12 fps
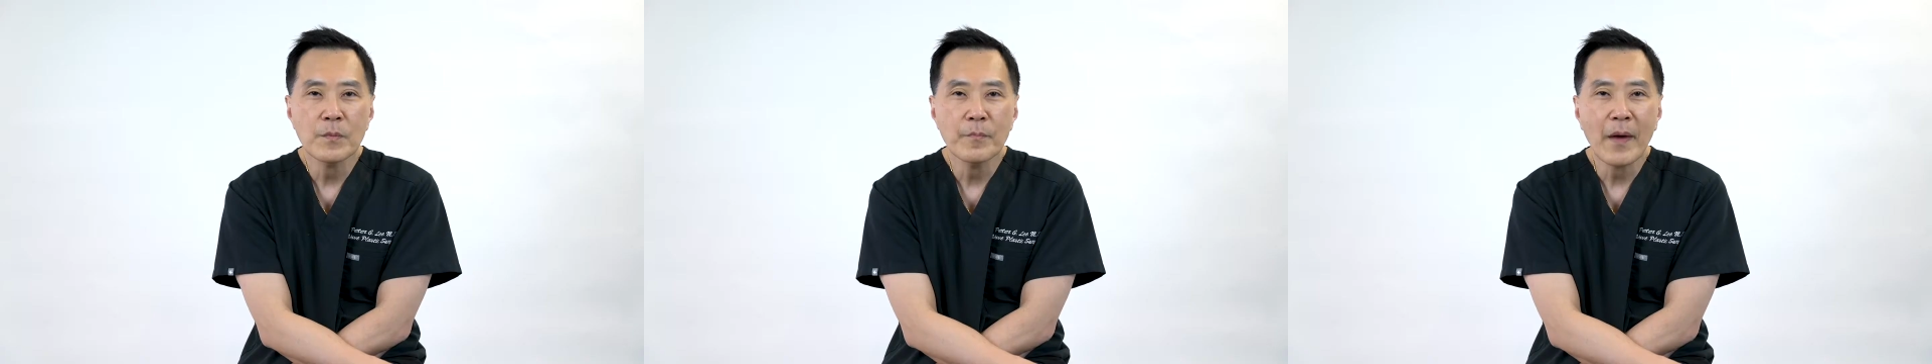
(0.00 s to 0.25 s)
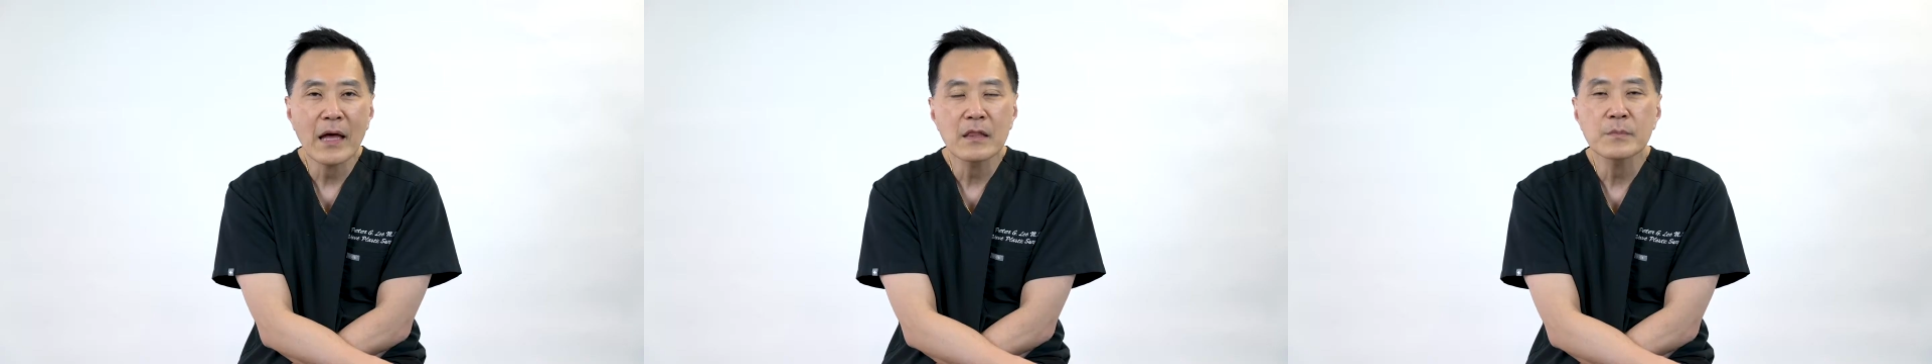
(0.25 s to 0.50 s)

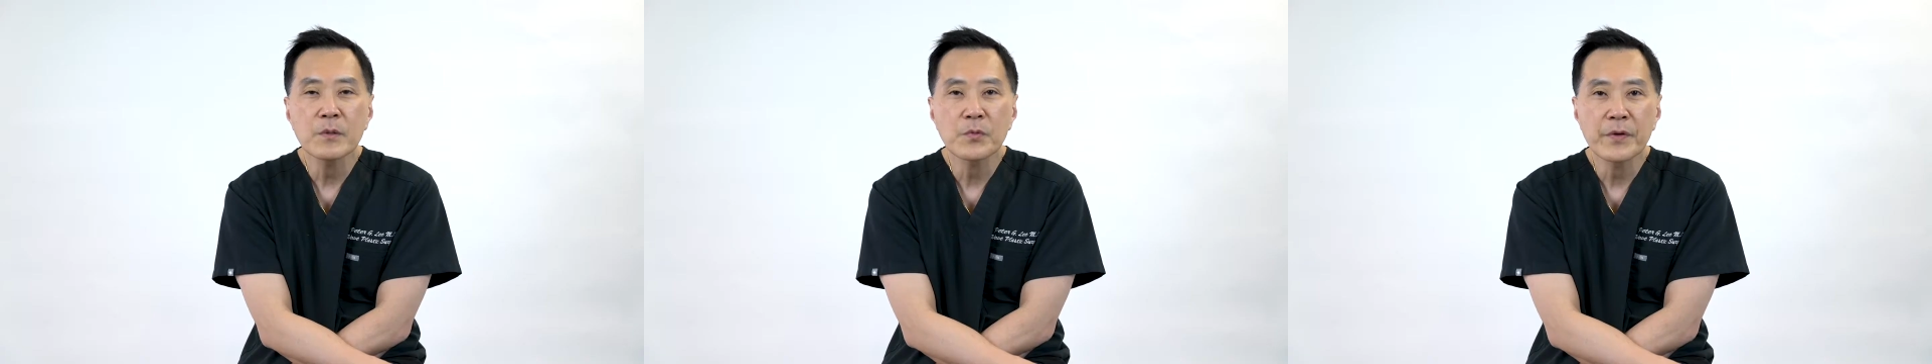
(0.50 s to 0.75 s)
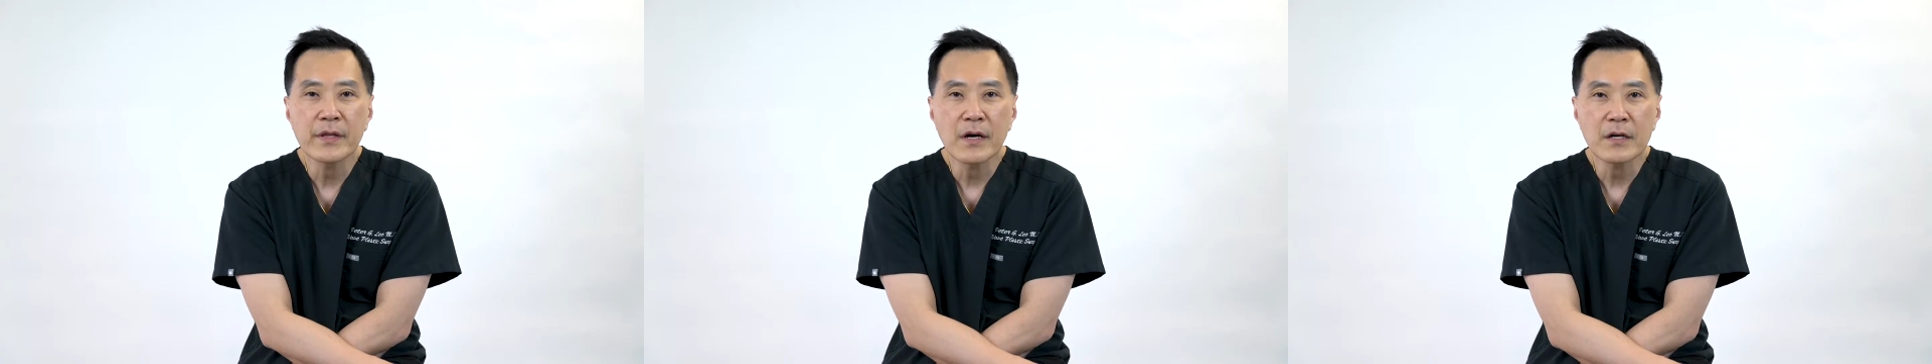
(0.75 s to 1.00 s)
mandible
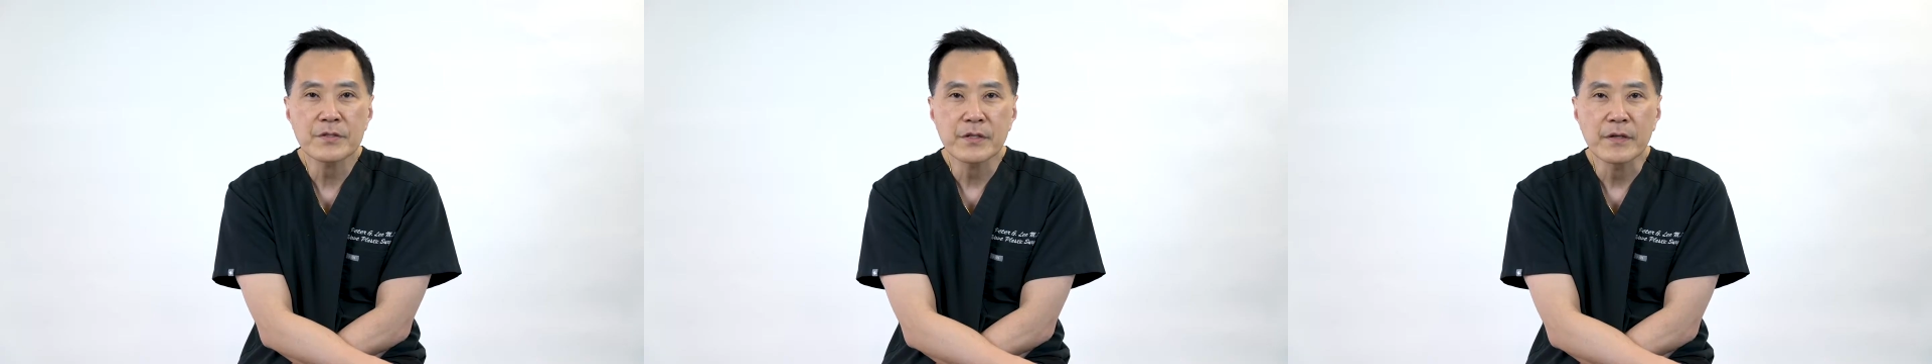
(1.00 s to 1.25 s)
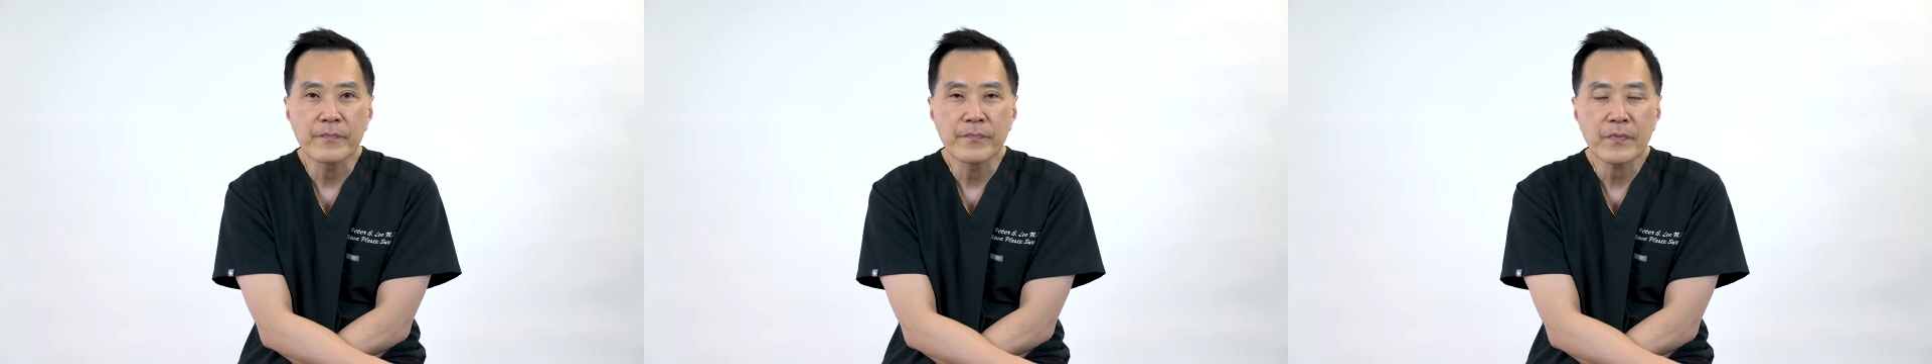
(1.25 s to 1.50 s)

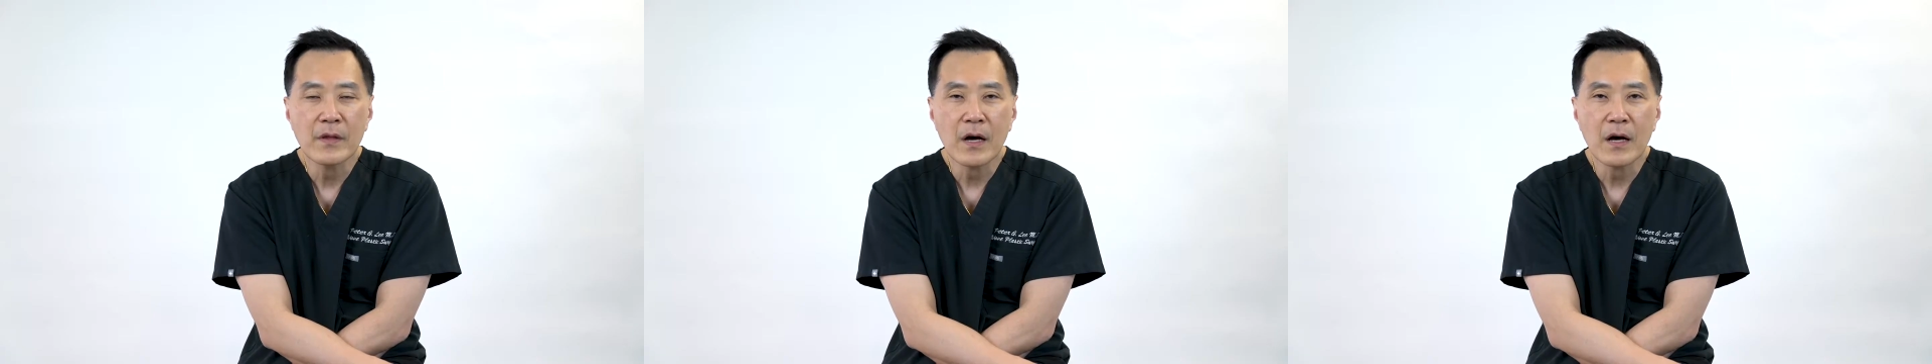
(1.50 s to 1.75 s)
reduction